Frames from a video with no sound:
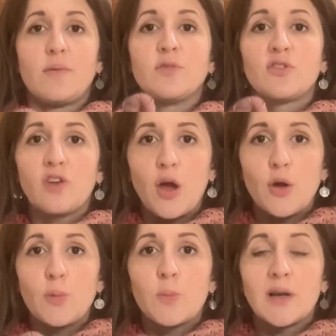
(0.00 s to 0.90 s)
I'm
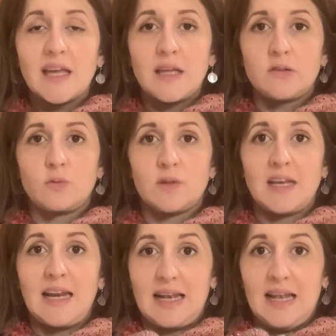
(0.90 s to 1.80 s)
so pleased with
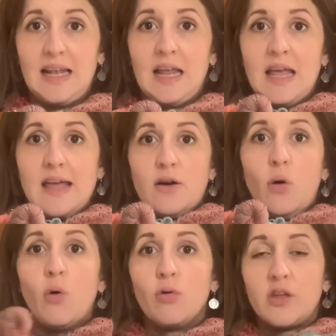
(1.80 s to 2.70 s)

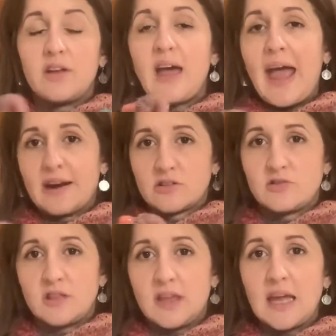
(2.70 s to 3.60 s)
all the
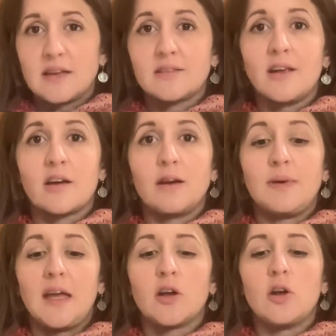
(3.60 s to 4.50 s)
extra things that are going to
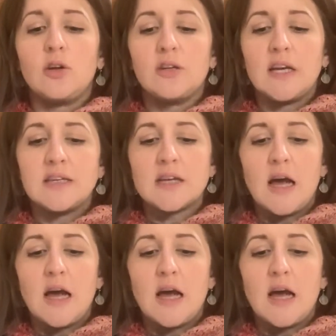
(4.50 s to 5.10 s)
be included,